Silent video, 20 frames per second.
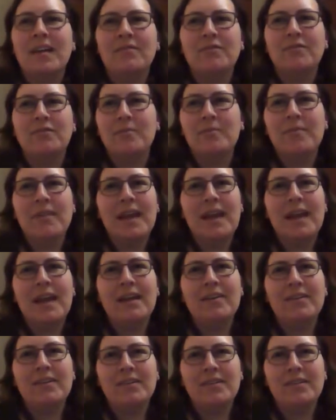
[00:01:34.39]
from
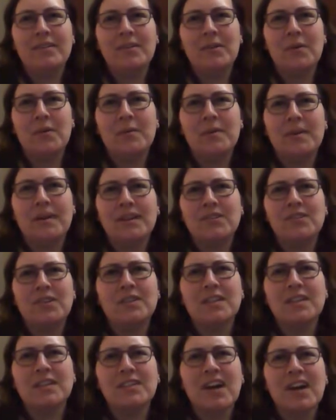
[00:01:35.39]
there, and you know,
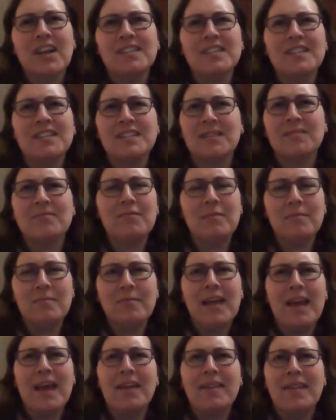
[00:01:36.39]
exotic dancers, and from
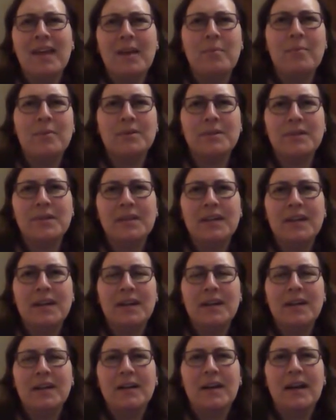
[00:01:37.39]
there they would
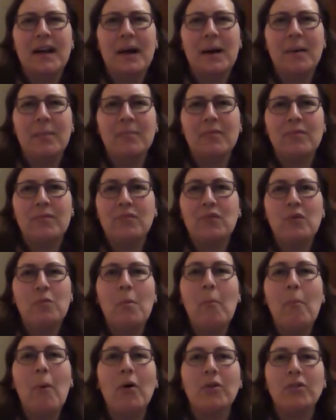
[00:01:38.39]
form
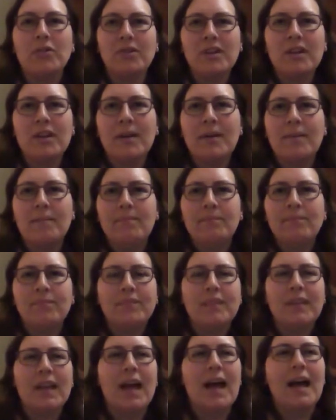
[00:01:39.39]
a bond.
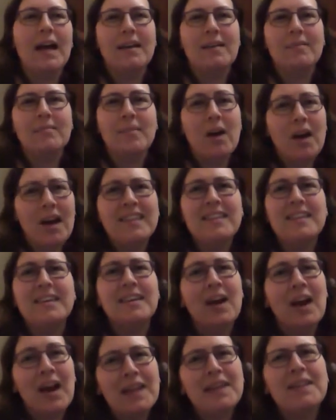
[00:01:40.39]
I
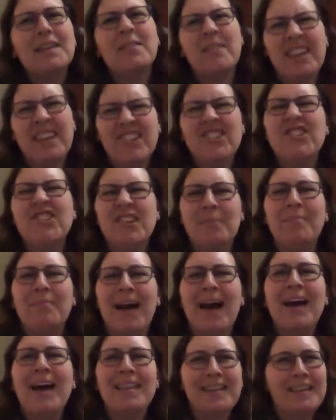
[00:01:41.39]
think we can ship
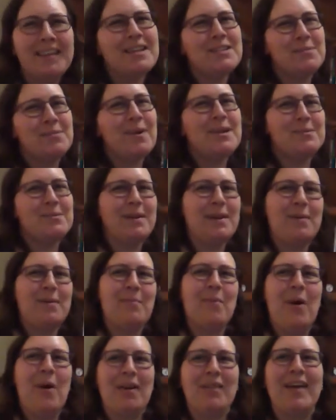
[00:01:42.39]
that. I think there's ways we
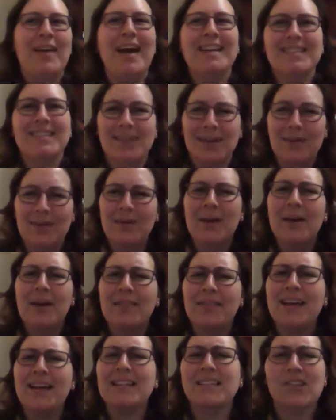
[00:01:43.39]
can work that, so
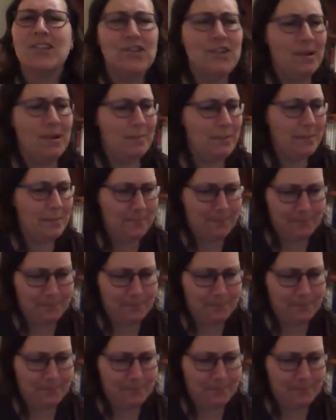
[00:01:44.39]
that's a ship.